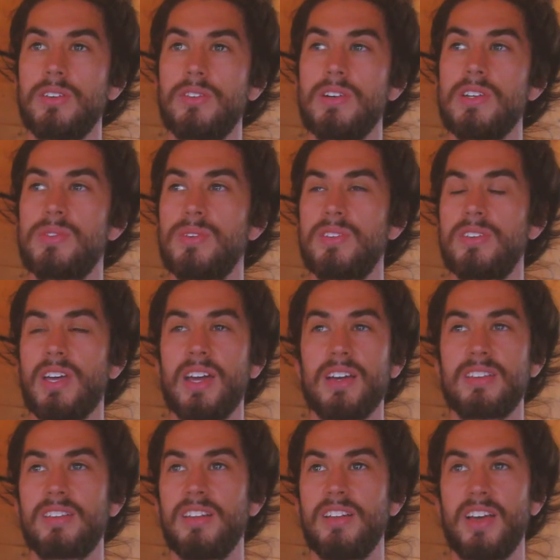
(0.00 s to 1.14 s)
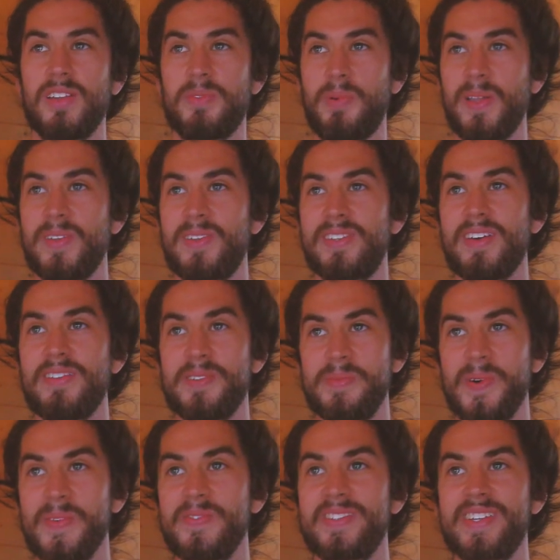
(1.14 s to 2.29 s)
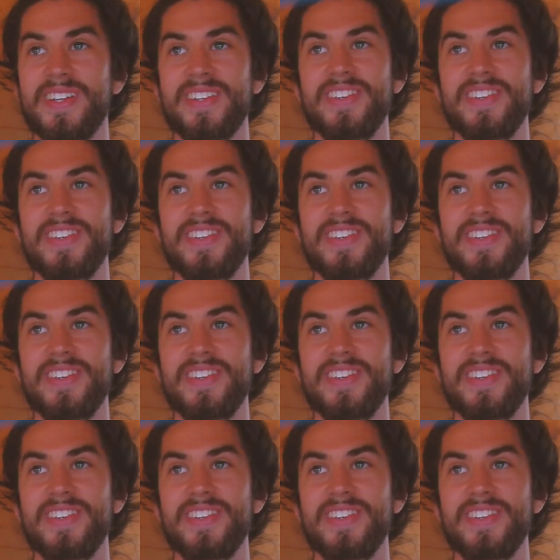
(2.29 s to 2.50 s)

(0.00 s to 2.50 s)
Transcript: Greece was excellent. I spent seven months in